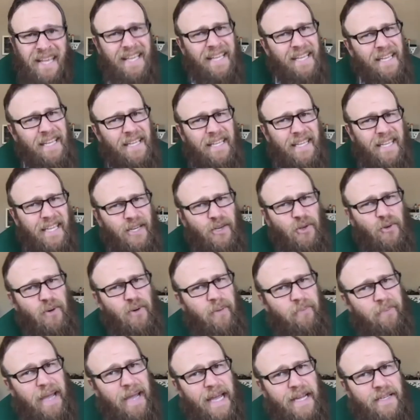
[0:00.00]
Can you
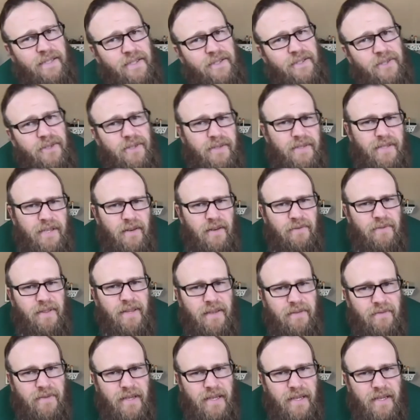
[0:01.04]
imagine yourself
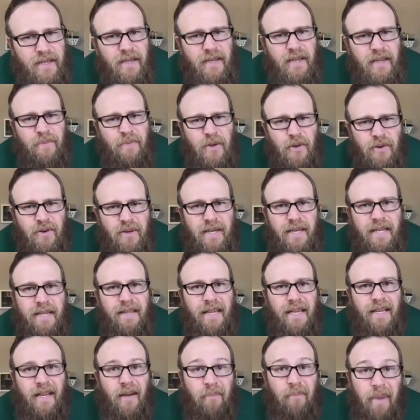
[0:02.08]
living in a community
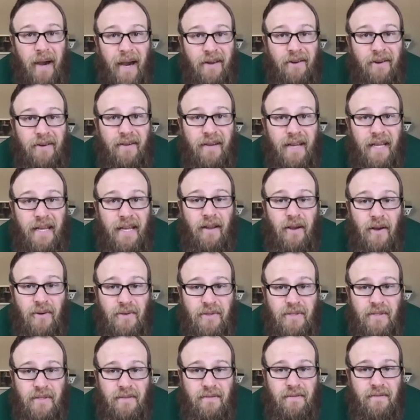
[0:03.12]
like a modern-day
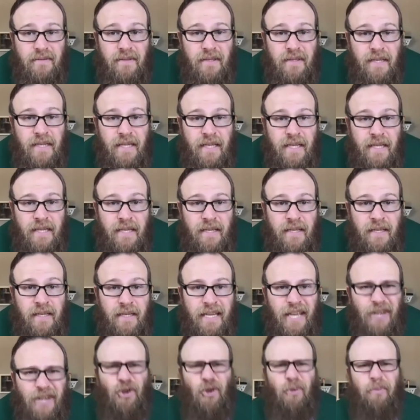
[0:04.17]
Goshen?
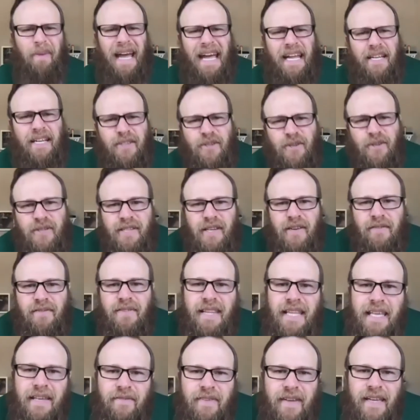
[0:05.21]
Can you imagine yourself
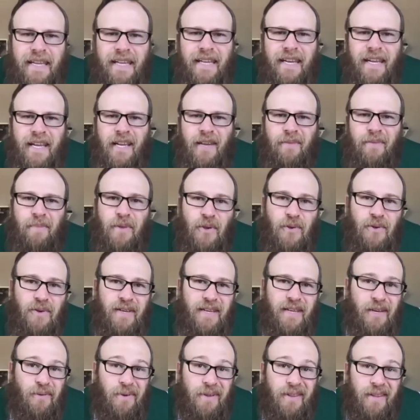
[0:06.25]
living in a community
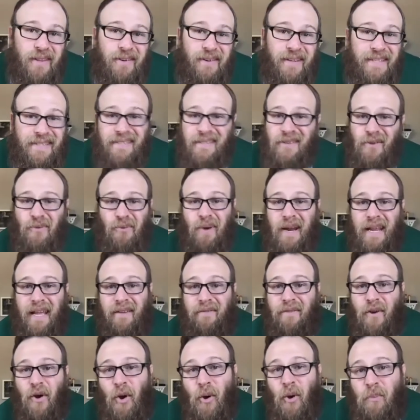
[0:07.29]
where there isn't a ray of
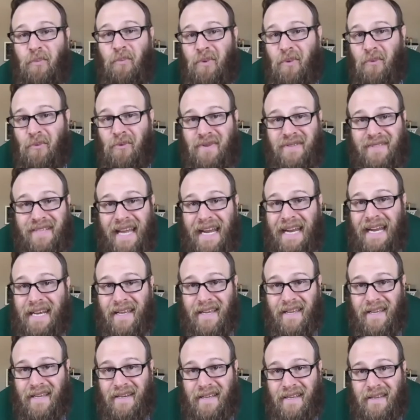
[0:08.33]
hope residing
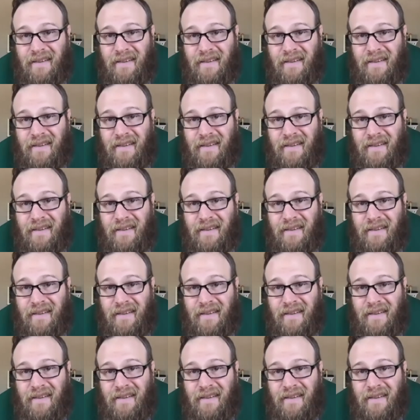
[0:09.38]
in it?